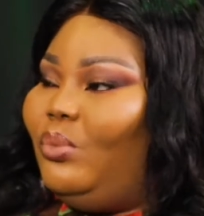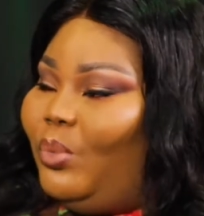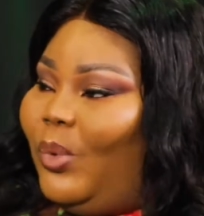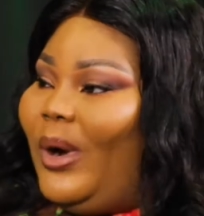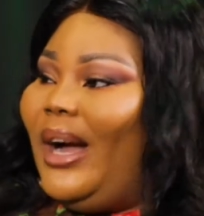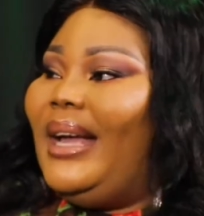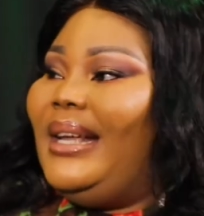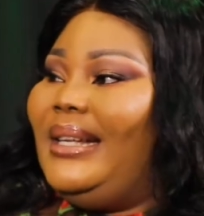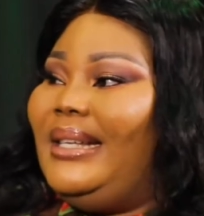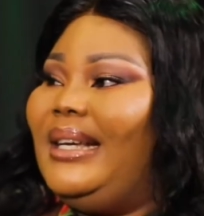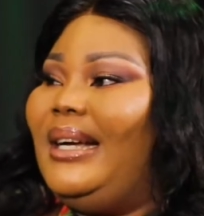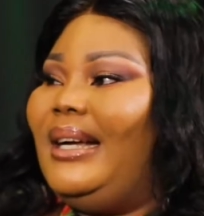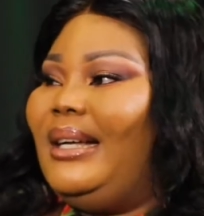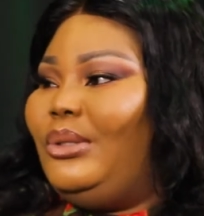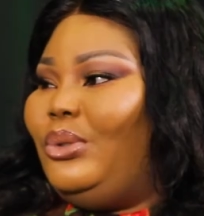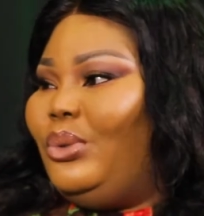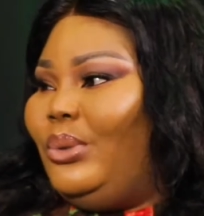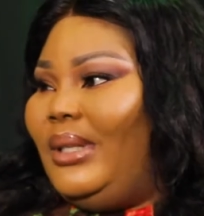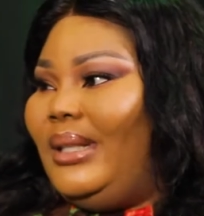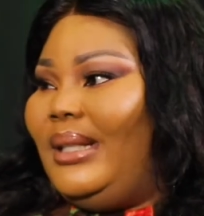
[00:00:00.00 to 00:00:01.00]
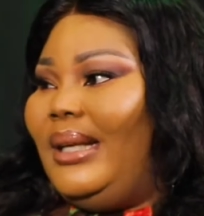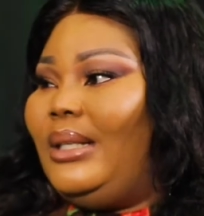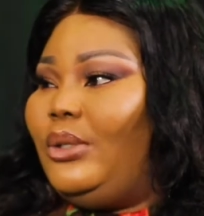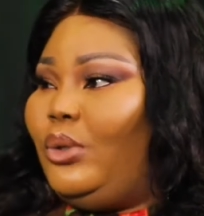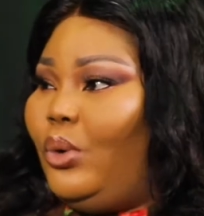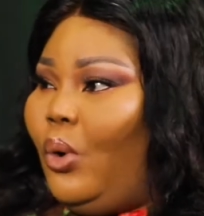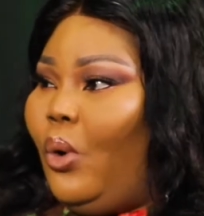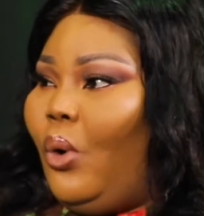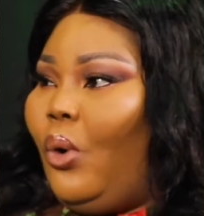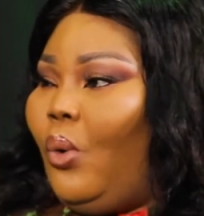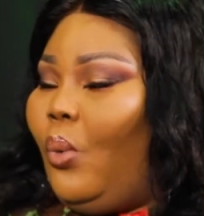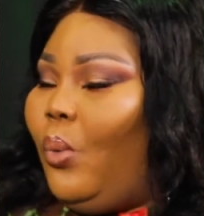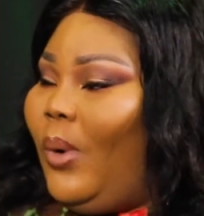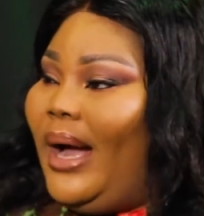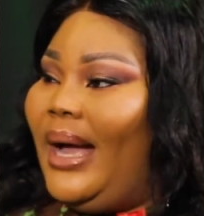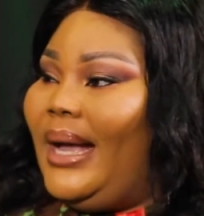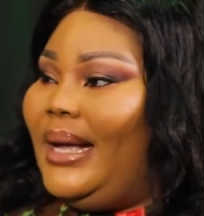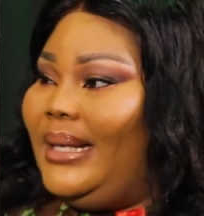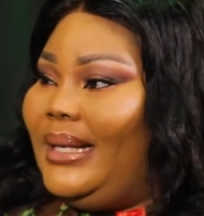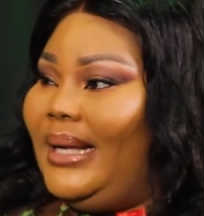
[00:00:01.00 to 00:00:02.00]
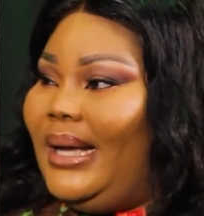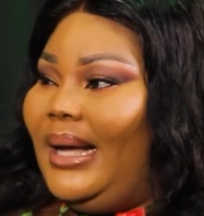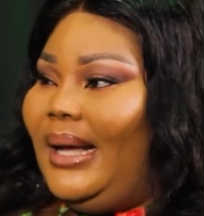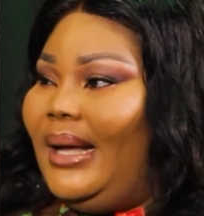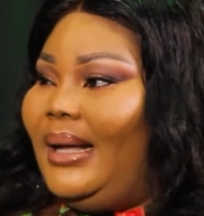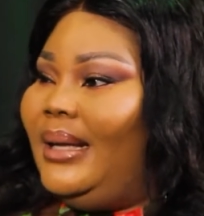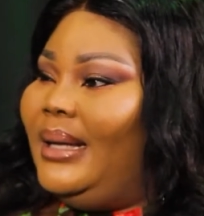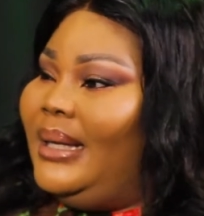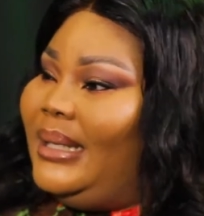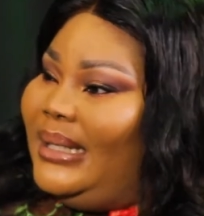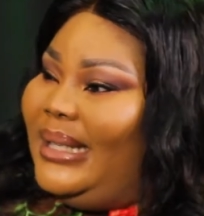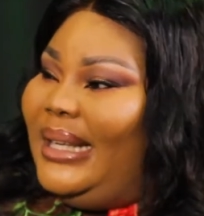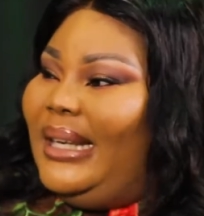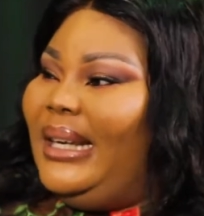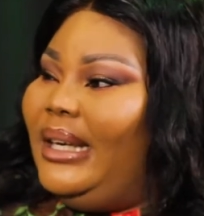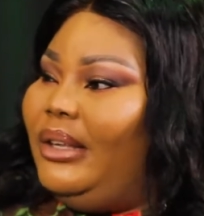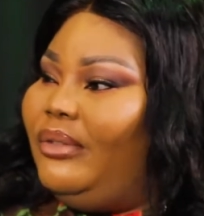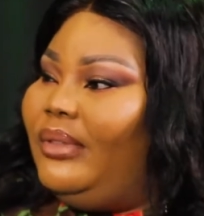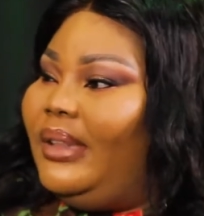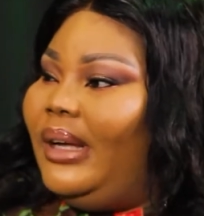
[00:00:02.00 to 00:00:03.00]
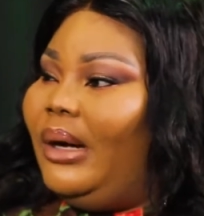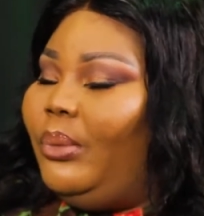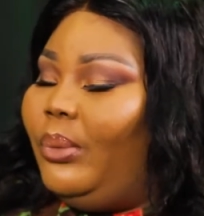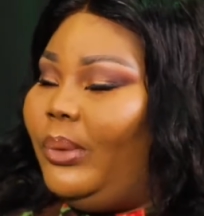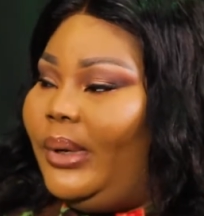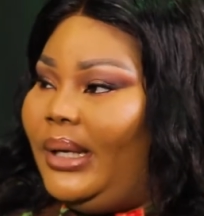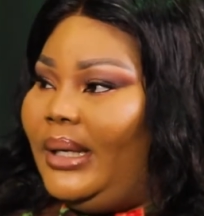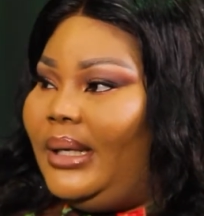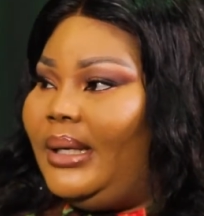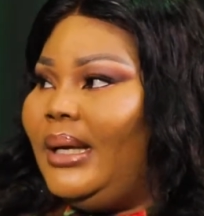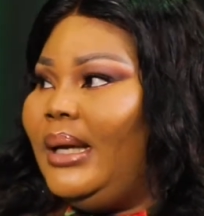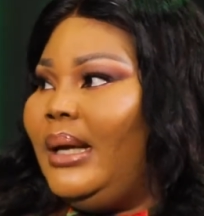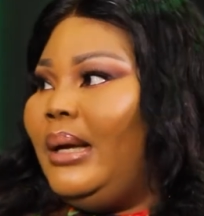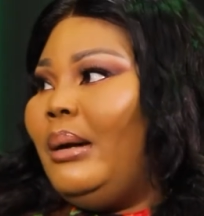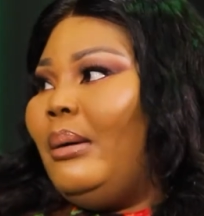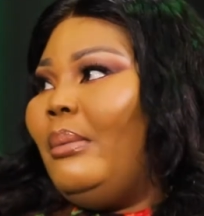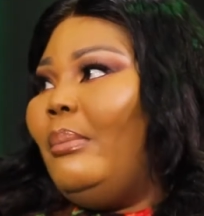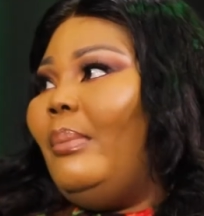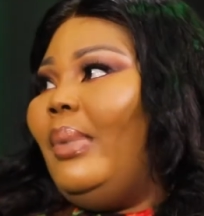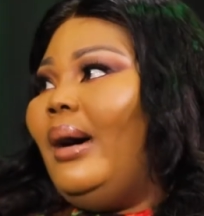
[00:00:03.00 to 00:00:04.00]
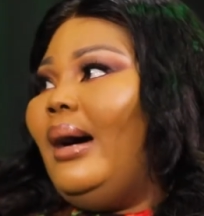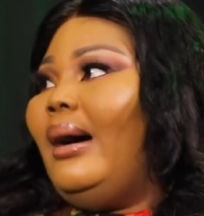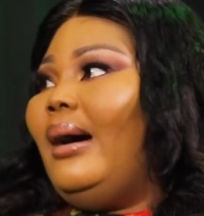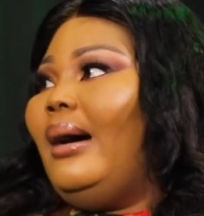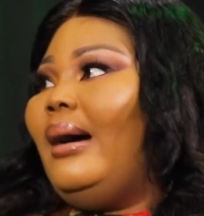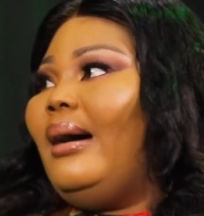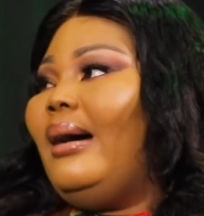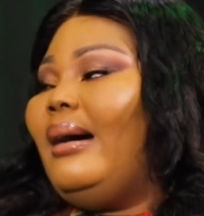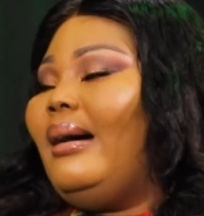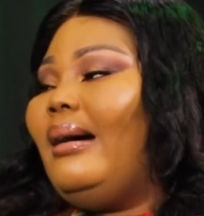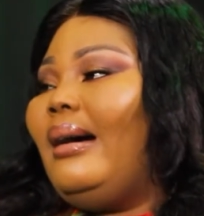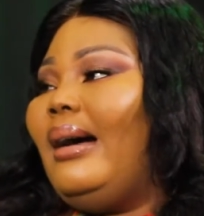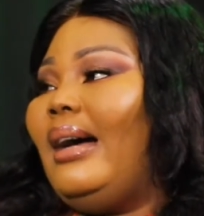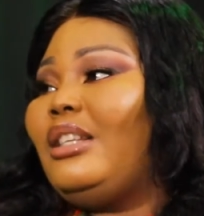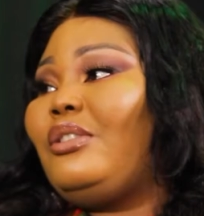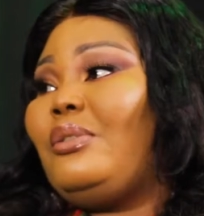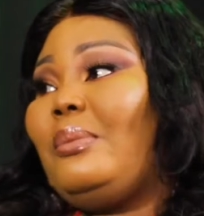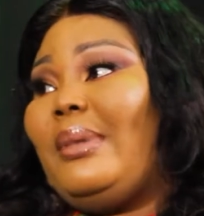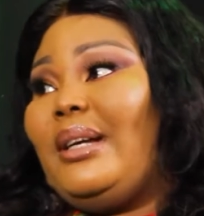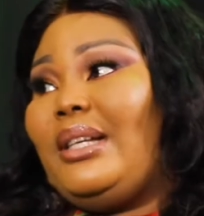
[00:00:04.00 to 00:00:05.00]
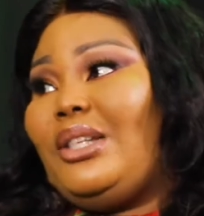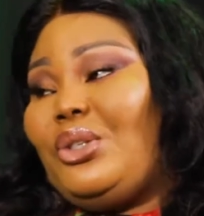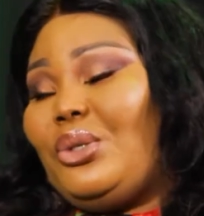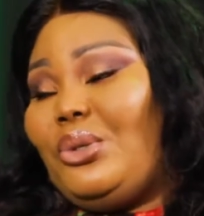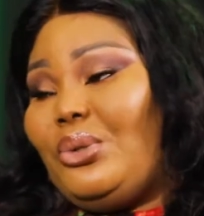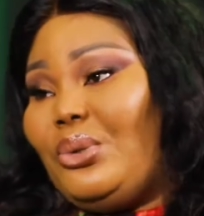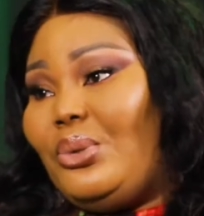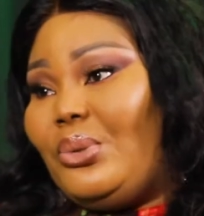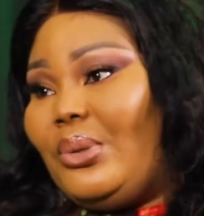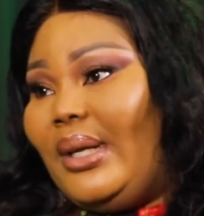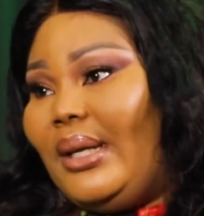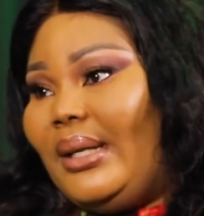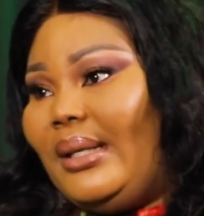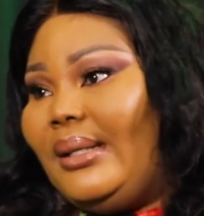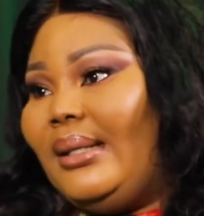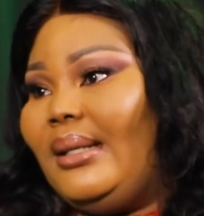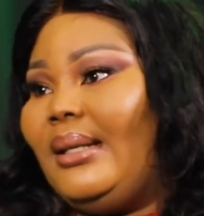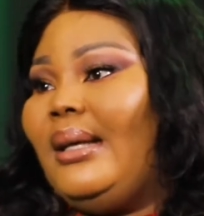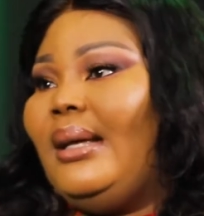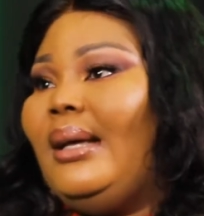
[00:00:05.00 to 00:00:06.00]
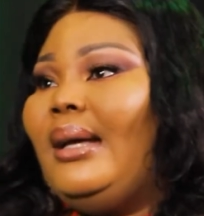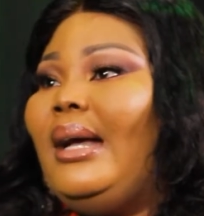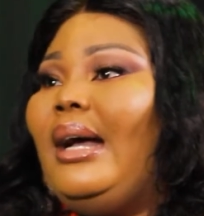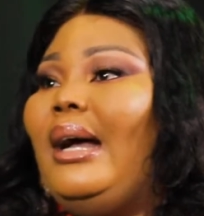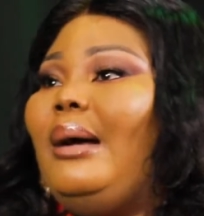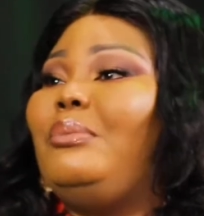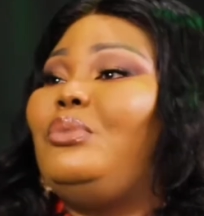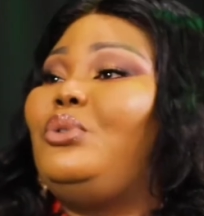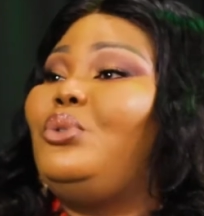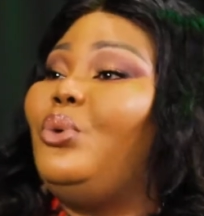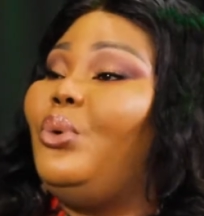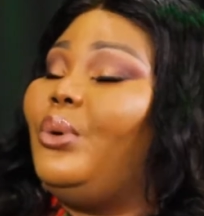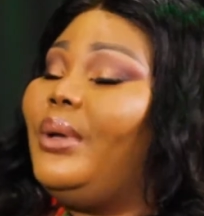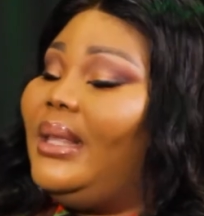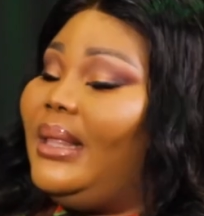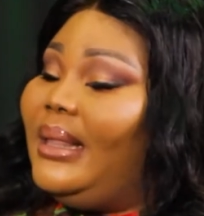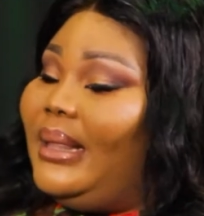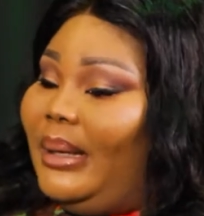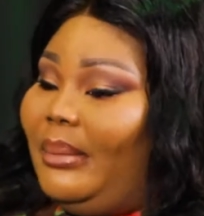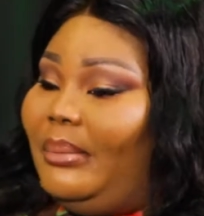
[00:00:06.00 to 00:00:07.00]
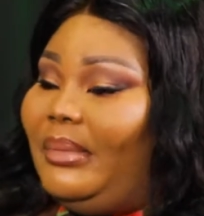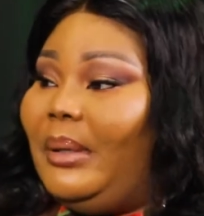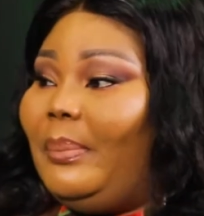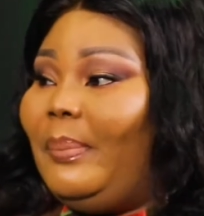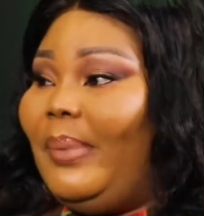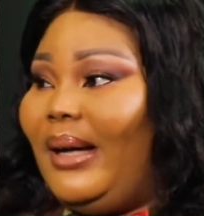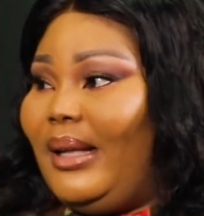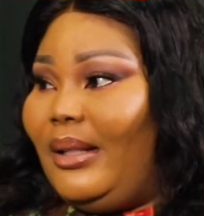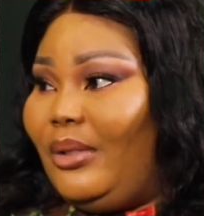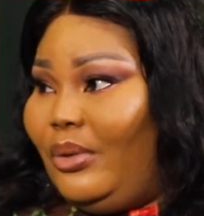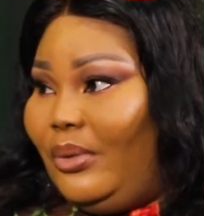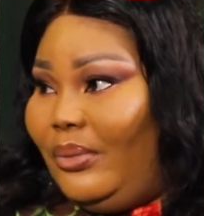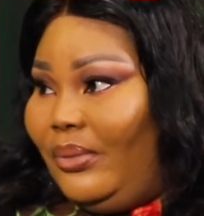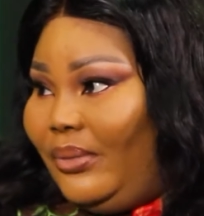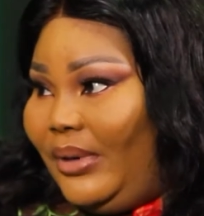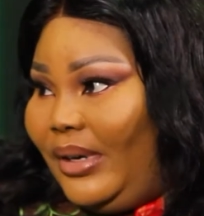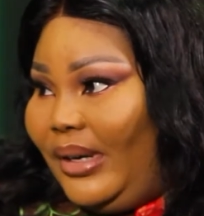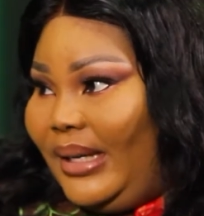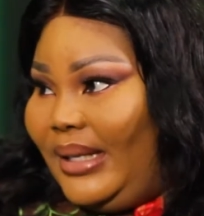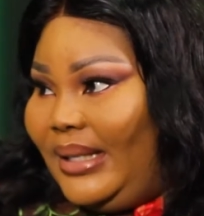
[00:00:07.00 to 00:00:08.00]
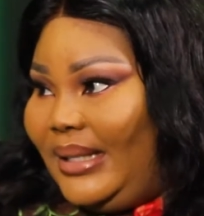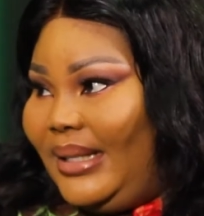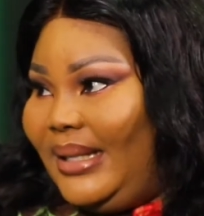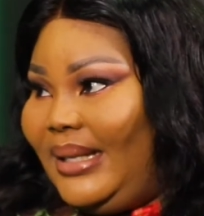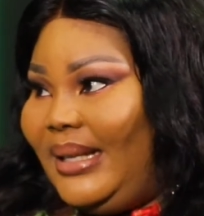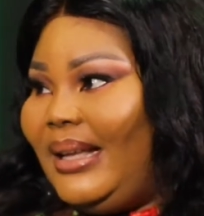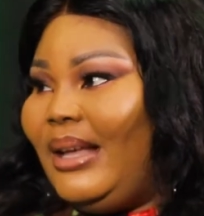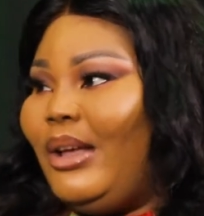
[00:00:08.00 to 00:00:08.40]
why they are doing that or why they live that way. But as for my children, I'm showing them the path of Christ.